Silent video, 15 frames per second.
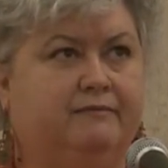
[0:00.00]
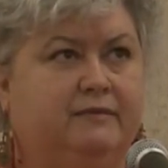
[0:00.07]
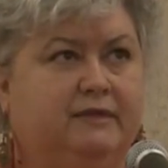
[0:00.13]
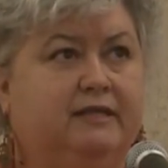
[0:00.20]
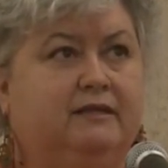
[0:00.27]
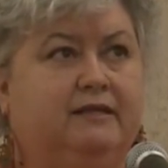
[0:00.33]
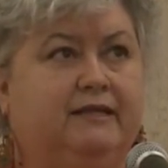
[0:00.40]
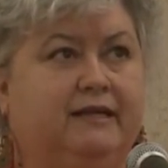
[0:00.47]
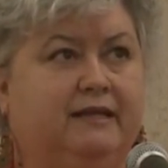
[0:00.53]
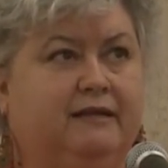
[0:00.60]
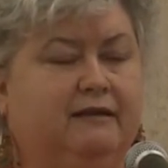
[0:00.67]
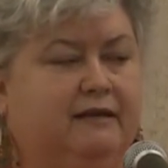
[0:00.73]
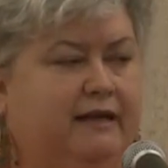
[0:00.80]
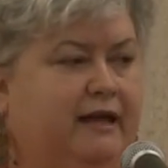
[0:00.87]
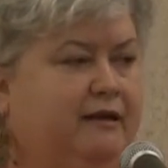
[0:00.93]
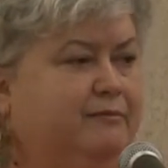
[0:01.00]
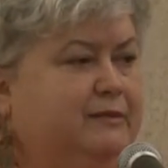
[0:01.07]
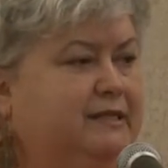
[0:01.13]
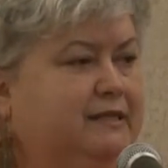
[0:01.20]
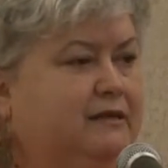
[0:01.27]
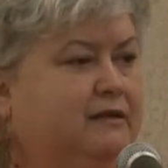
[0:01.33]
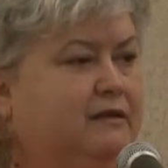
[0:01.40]
Little League
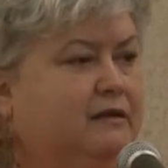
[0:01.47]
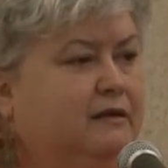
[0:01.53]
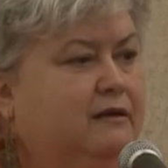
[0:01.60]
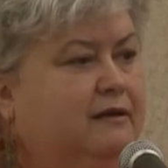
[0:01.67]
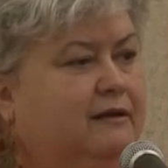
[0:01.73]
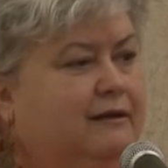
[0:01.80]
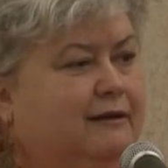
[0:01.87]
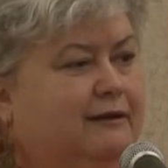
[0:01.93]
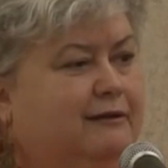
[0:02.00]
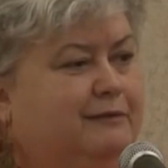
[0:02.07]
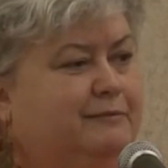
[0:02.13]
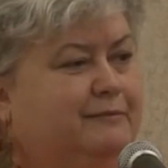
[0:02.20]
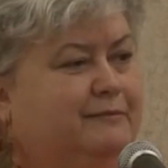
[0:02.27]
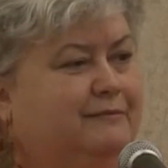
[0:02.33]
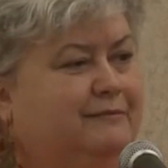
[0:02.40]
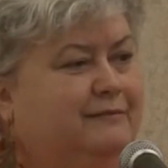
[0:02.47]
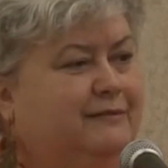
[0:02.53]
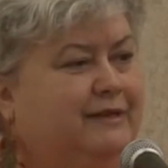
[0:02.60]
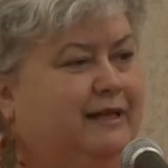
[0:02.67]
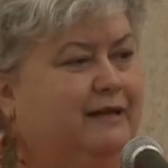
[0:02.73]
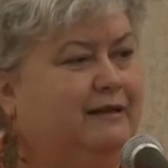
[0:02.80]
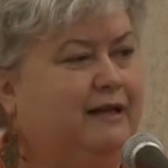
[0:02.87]
games.
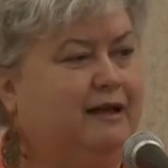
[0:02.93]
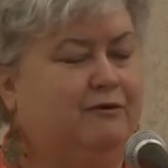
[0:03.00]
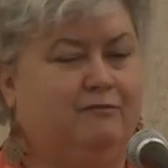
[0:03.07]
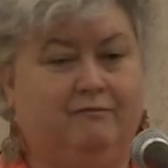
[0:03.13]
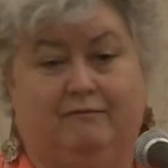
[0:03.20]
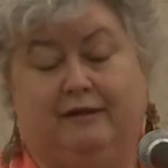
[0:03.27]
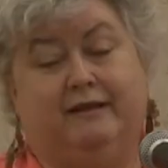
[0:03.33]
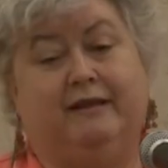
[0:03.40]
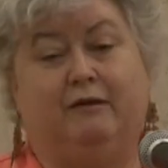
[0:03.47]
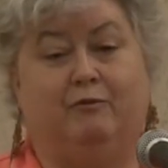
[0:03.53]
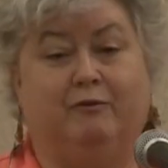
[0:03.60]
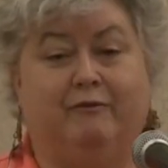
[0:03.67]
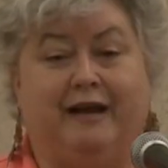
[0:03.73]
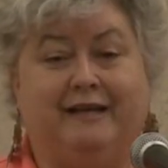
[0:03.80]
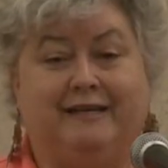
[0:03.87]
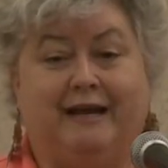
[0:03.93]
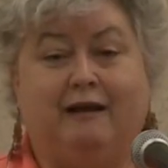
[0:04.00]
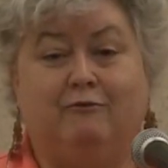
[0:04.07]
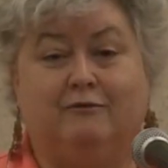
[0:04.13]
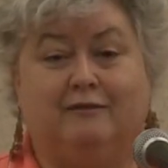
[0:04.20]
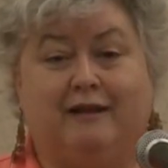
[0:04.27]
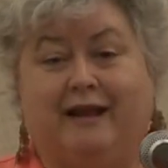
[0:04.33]
They were rained
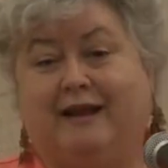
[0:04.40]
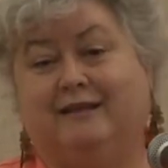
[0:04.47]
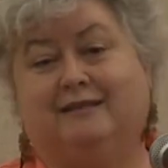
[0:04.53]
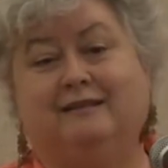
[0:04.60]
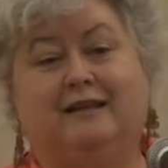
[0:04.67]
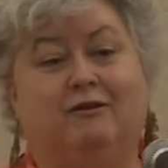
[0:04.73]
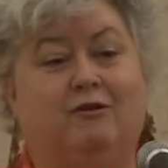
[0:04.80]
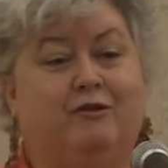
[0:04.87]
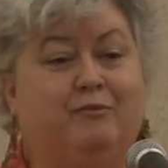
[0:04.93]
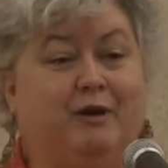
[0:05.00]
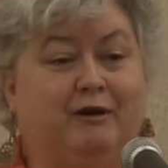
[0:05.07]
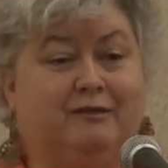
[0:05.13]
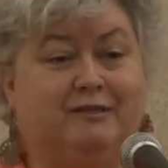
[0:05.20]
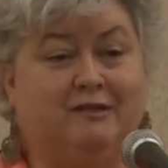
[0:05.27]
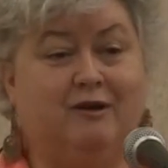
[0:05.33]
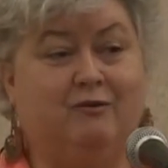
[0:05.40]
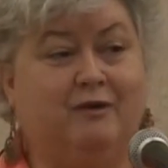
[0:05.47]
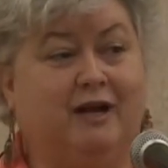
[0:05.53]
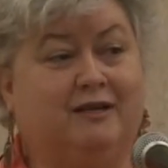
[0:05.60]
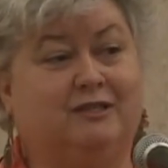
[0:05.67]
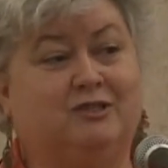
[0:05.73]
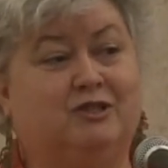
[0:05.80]
out, and they had to let all the parents know
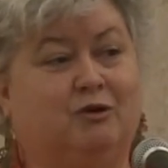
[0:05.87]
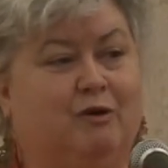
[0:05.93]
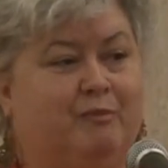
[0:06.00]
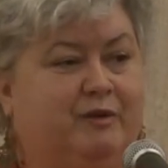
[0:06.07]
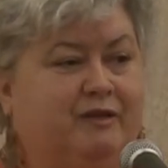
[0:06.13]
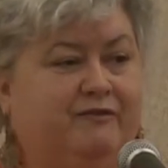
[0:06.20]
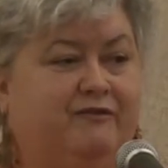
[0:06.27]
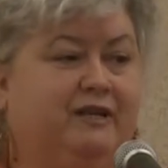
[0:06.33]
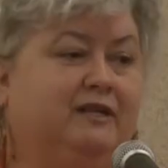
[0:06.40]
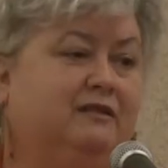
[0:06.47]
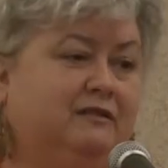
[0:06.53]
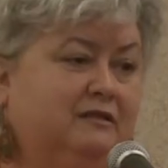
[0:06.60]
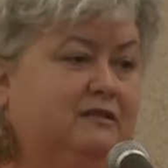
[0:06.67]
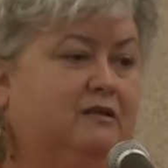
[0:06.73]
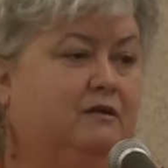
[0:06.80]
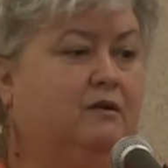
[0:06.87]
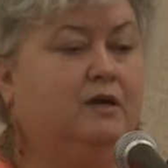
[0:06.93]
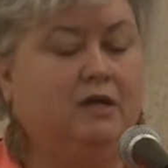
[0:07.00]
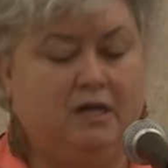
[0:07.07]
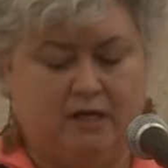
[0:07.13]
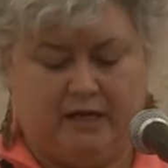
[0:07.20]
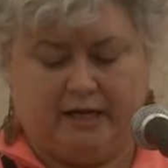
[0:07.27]
not to show up at the field. So
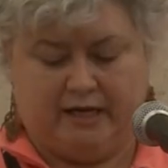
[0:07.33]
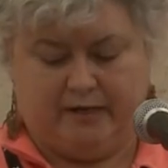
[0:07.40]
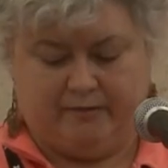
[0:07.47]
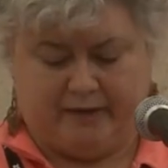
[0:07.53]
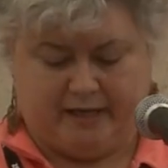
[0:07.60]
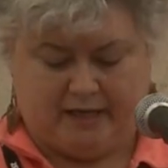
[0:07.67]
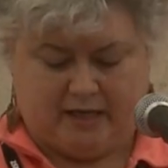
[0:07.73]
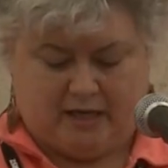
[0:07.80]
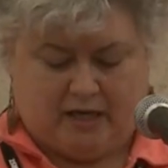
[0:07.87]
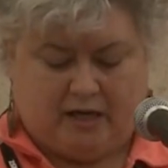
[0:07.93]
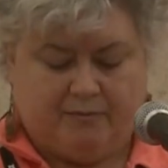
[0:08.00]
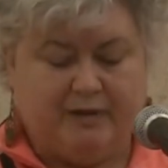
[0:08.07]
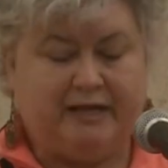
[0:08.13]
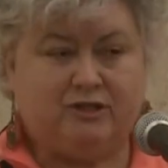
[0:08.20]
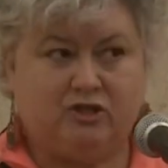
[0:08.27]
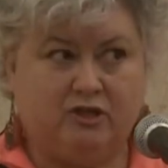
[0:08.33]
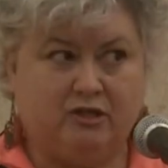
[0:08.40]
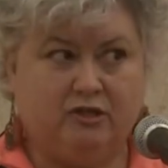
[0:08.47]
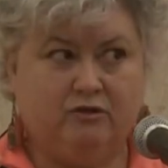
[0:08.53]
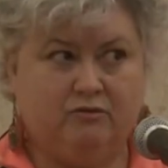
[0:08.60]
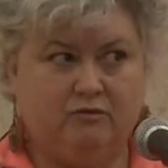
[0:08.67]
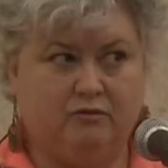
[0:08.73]
anyway, make sure
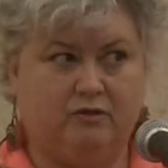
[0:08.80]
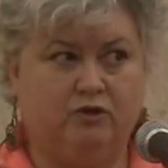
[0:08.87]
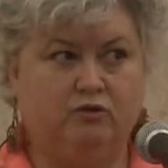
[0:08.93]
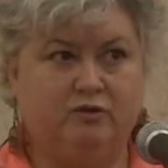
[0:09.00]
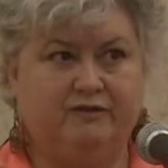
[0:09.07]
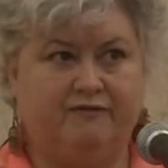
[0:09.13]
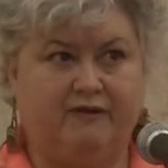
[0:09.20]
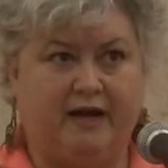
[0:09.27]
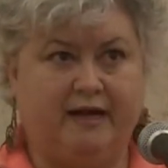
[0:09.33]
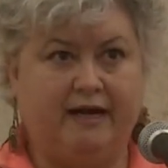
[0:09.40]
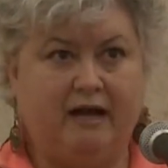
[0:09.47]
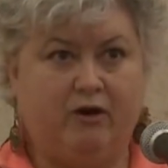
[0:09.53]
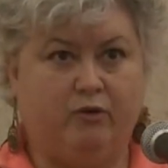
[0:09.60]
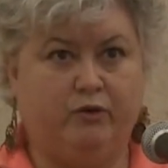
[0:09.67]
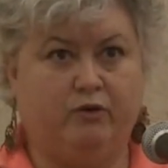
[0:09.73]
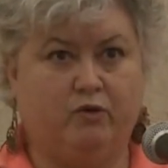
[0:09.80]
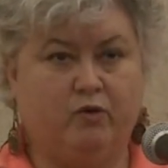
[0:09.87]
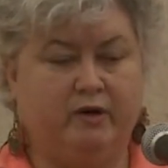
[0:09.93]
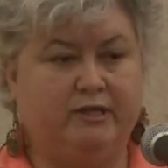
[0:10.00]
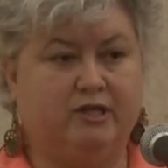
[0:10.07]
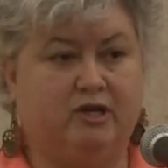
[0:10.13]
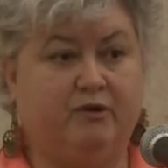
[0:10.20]
you define how you're
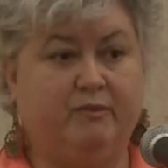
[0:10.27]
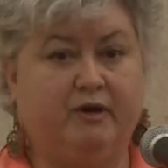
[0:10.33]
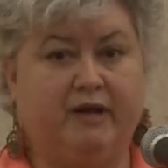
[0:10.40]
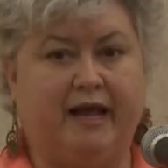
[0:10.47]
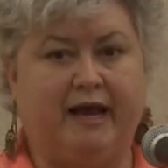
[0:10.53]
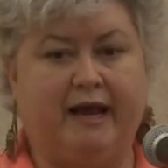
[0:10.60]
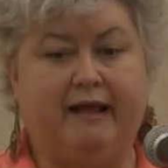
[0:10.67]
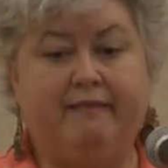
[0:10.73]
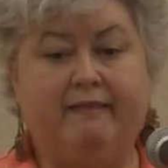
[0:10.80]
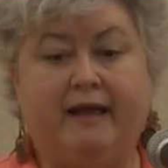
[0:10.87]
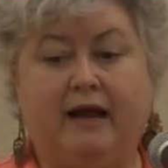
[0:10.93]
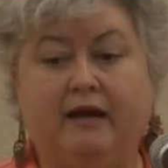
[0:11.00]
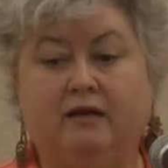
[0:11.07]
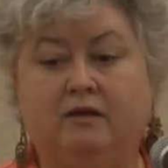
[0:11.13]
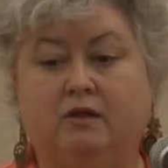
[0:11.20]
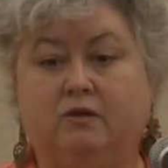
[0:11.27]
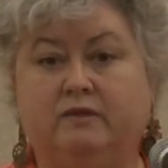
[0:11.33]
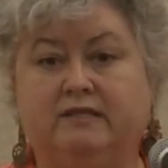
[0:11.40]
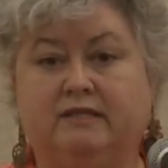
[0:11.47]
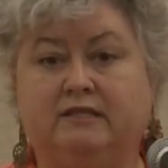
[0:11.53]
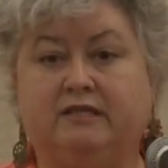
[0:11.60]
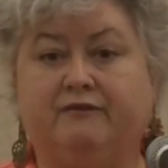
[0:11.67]
going to communicate, and that
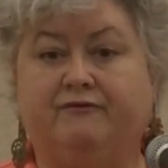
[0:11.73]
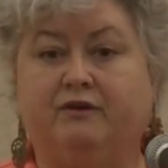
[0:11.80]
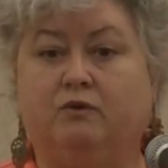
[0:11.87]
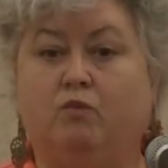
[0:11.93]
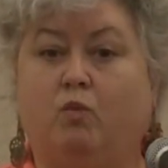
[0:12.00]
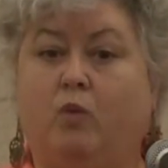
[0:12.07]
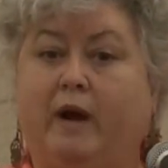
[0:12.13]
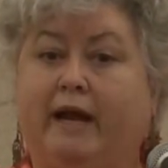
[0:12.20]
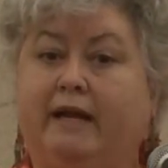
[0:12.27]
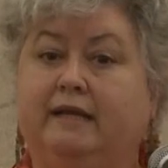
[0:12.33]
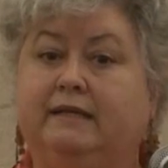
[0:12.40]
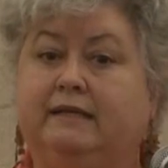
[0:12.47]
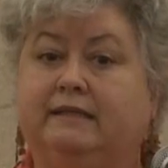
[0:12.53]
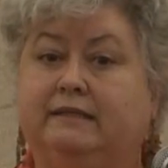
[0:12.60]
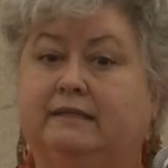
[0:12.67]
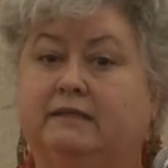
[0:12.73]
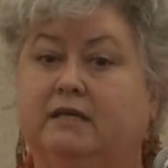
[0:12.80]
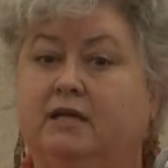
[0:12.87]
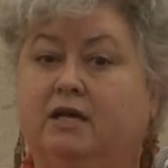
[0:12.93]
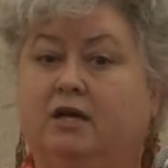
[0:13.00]
includes in different ways.